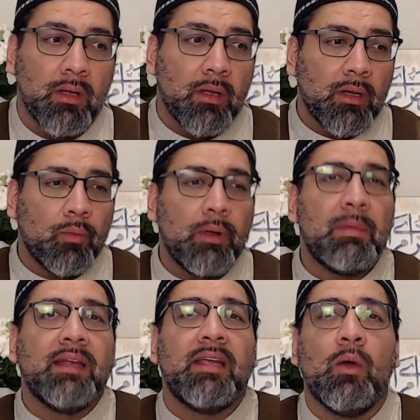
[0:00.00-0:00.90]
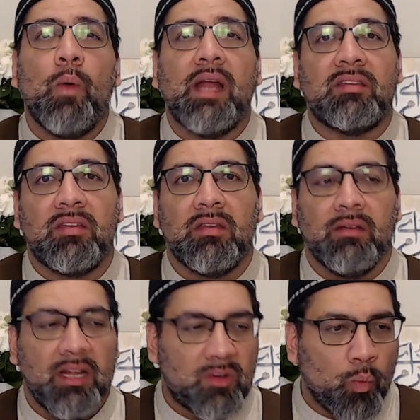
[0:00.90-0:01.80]
We might get wet.
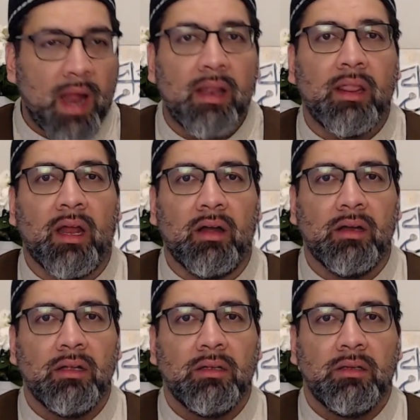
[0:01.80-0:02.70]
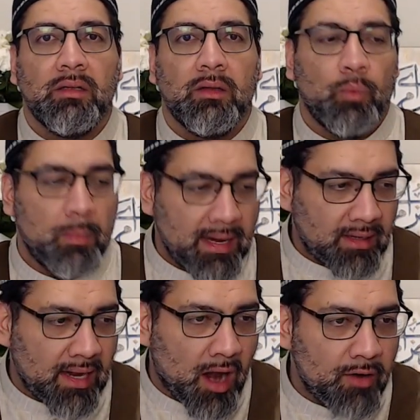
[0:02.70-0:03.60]
It's wet there. We might
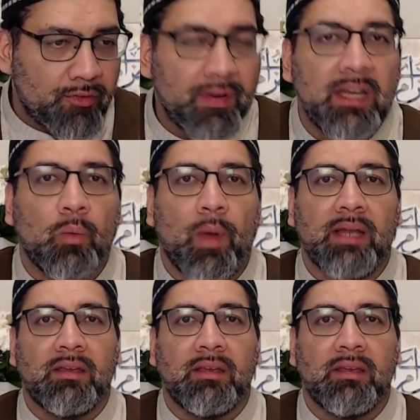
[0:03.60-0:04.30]
get our feet wet.